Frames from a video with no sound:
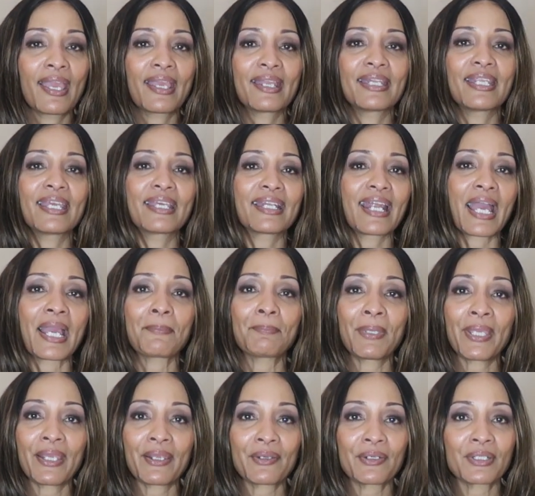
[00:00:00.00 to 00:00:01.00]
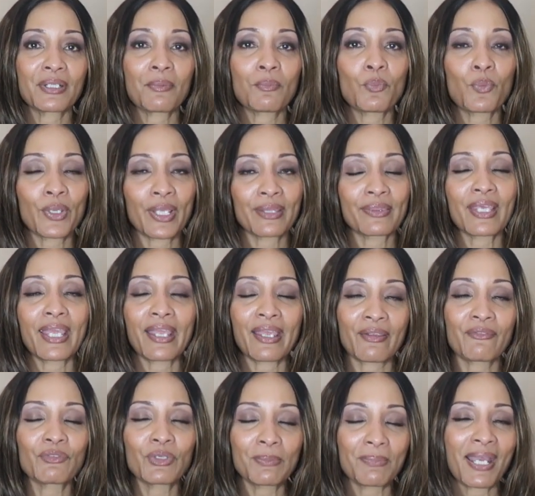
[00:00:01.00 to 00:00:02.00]
And then I paired them with
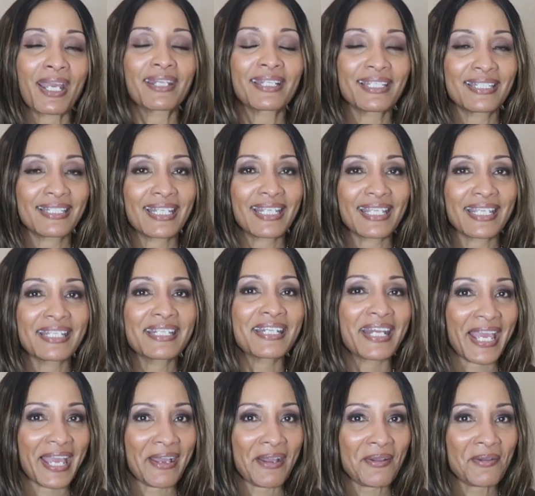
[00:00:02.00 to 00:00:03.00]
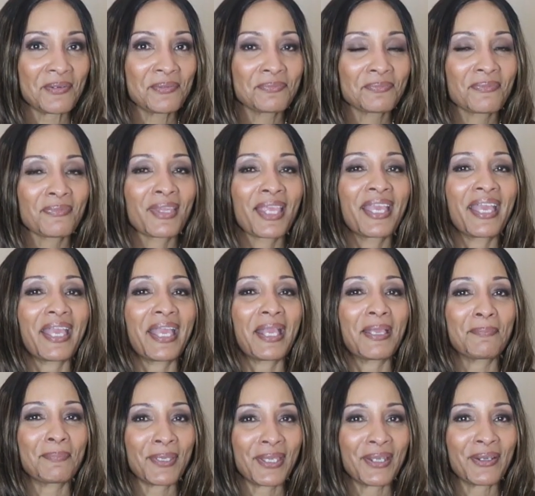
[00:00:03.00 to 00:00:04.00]
Everybody Need Now,
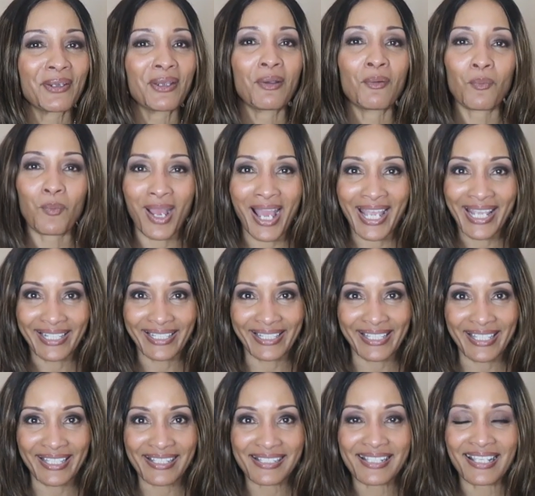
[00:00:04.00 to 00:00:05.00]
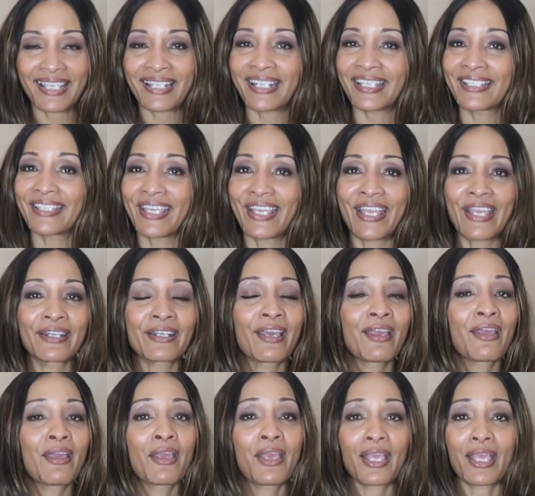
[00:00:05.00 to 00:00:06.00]
a pair of wide legs. And again,
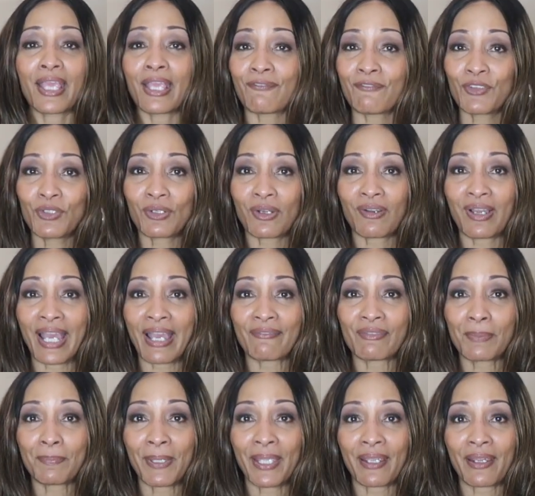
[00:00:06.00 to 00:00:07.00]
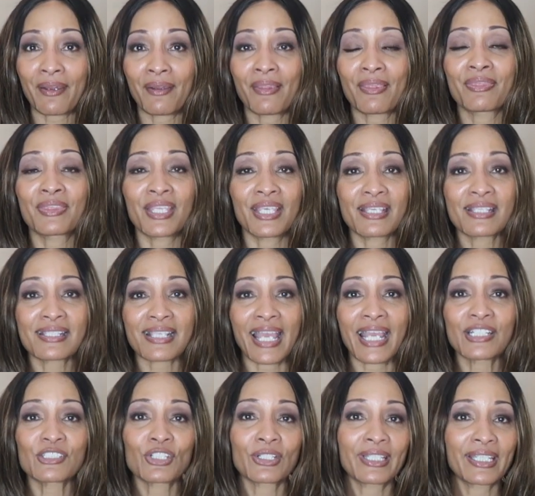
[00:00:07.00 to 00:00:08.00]
if you don't have a pair, these
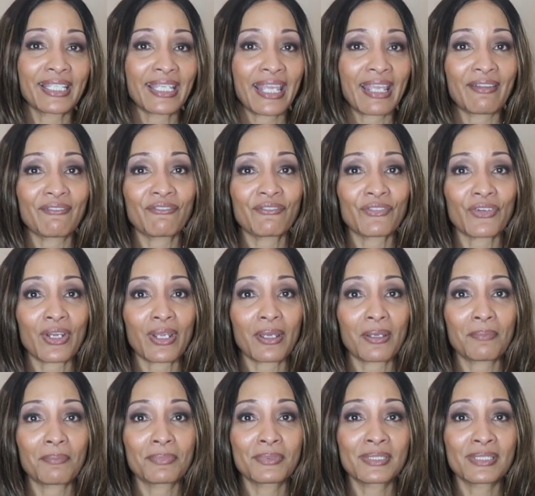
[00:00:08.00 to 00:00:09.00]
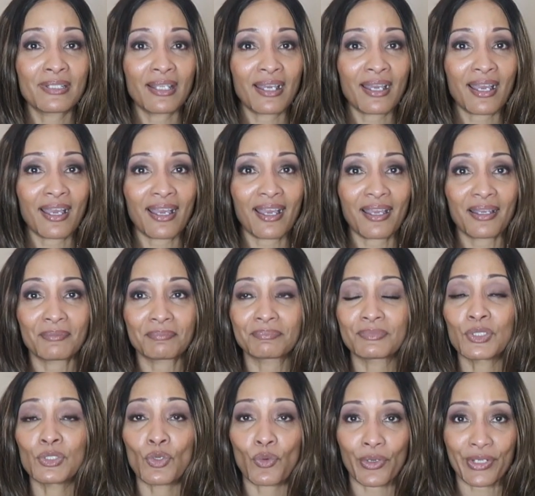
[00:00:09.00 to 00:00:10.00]
actually came from um,
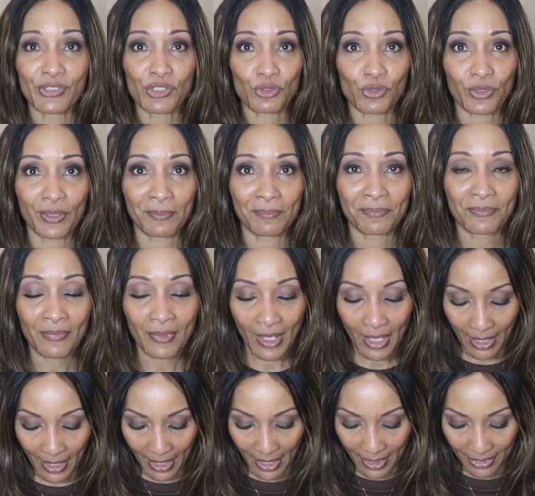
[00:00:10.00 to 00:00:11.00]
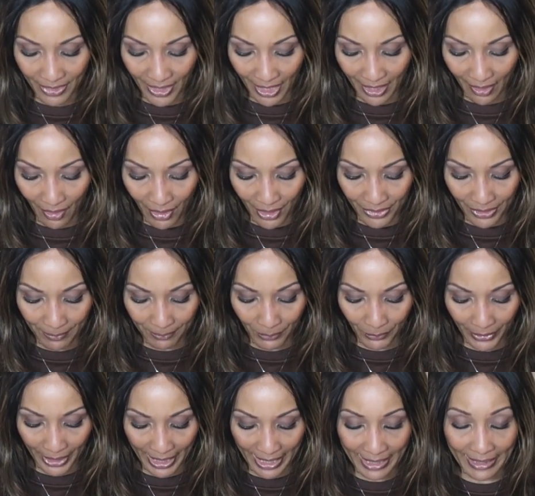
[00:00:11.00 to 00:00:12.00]
Nordstrom and they are the
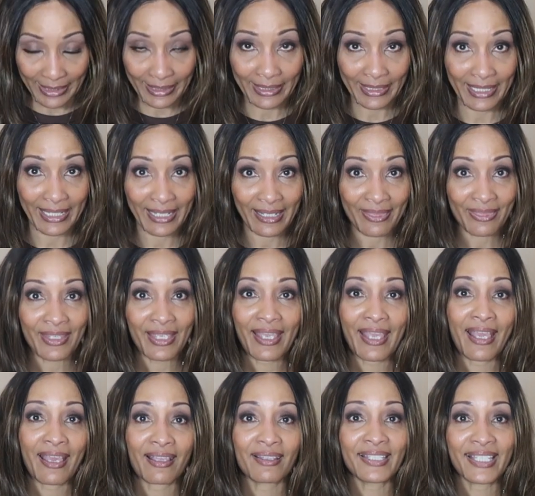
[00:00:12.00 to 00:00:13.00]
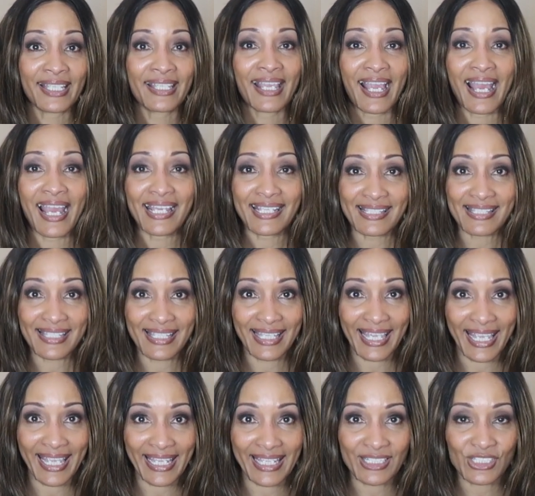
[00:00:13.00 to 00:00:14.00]
brand Leith,
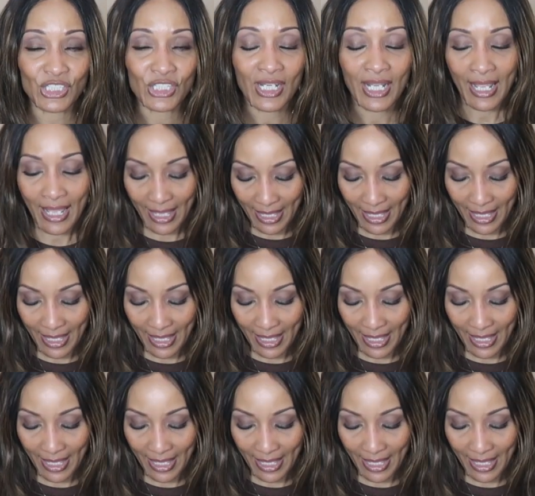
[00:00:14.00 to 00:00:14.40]
L-E-I-T-H.